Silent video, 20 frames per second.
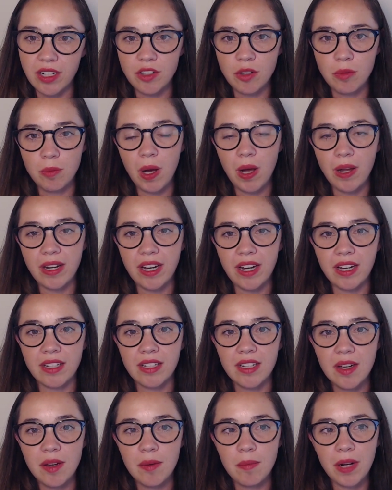in your body,
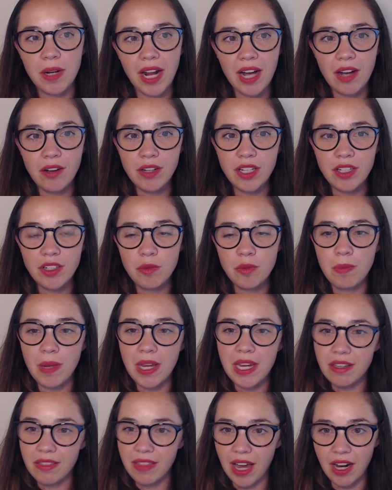but how can you
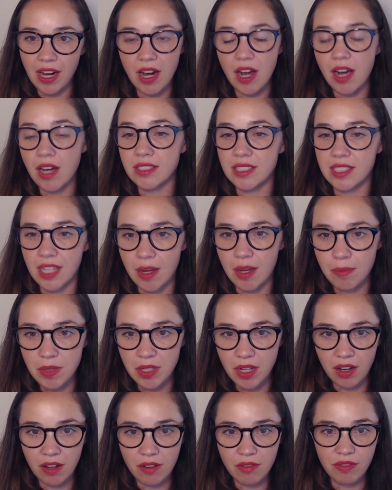make that concept
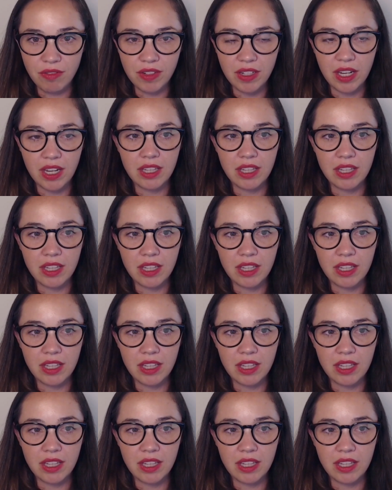of,